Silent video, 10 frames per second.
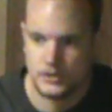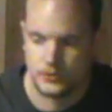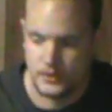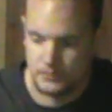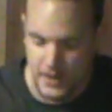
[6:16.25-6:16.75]

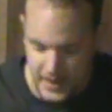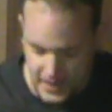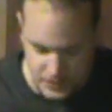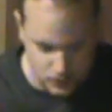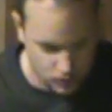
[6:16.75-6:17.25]

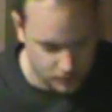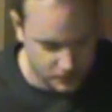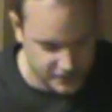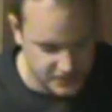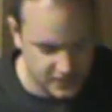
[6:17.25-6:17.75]
Dreamcast or
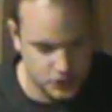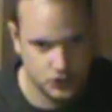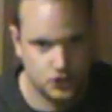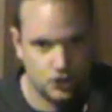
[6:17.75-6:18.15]
PlayStation